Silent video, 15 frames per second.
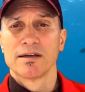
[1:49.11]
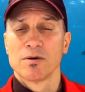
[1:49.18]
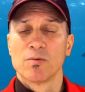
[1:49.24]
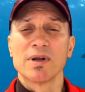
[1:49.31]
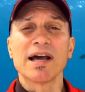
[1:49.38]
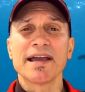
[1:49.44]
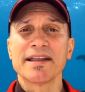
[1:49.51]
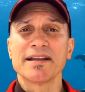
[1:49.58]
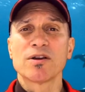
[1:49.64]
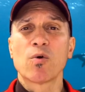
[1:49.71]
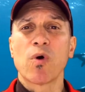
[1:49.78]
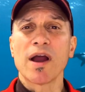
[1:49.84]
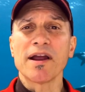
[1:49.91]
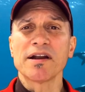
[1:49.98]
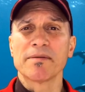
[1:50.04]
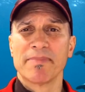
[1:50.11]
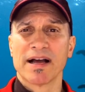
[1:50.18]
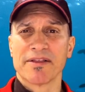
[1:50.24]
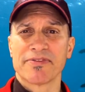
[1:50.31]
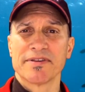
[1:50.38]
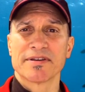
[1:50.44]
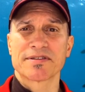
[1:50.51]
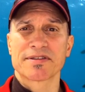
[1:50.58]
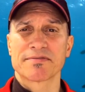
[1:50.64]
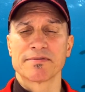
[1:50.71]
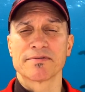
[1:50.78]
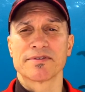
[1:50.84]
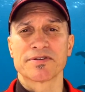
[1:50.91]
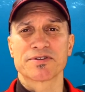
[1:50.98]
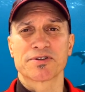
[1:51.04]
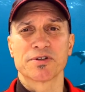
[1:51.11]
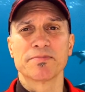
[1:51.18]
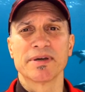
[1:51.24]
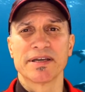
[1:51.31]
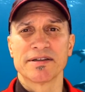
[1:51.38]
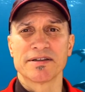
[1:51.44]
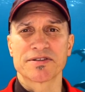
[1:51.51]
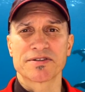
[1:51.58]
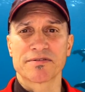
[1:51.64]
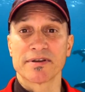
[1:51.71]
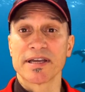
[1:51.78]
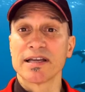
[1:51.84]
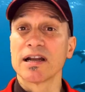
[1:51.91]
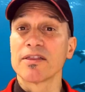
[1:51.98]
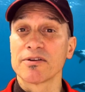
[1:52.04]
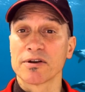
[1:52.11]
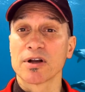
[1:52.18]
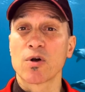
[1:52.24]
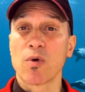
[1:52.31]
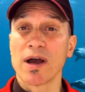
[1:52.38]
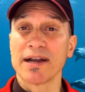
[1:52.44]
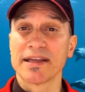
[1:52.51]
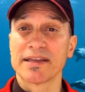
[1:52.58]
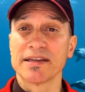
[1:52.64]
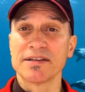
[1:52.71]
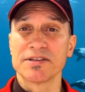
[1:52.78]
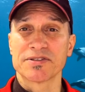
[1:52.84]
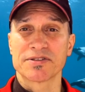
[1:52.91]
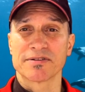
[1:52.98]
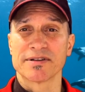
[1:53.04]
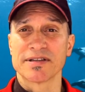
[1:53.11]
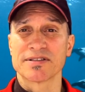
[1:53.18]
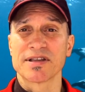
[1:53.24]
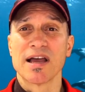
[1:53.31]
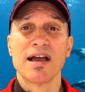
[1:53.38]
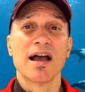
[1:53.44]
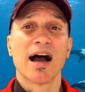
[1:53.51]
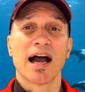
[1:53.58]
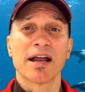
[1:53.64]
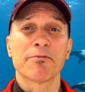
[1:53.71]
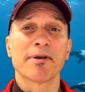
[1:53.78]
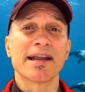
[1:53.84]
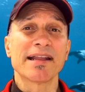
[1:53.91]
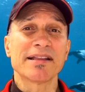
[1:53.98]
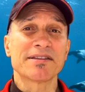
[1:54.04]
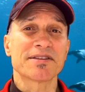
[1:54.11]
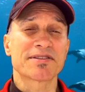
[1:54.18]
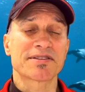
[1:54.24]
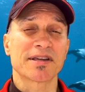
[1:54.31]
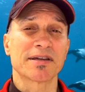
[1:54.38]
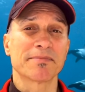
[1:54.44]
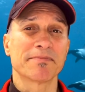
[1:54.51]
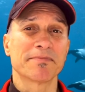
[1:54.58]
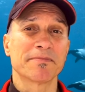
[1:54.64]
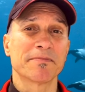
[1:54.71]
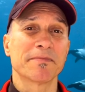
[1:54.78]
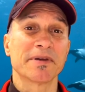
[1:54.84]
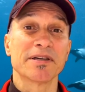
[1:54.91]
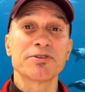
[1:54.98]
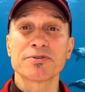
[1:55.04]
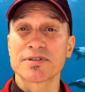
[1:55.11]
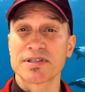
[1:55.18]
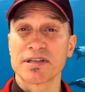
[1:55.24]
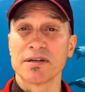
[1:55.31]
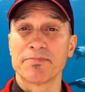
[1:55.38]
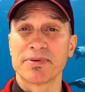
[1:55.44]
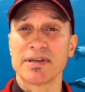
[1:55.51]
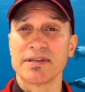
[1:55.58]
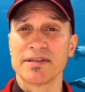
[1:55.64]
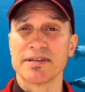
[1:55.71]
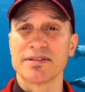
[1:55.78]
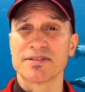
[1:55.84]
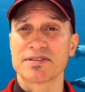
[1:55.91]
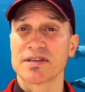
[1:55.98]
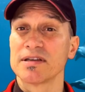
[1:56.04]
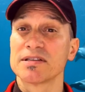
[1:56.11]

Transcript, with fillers: When I had inquired about this through the scuba industry and other aquatic industries, I ran into some interesting opinions.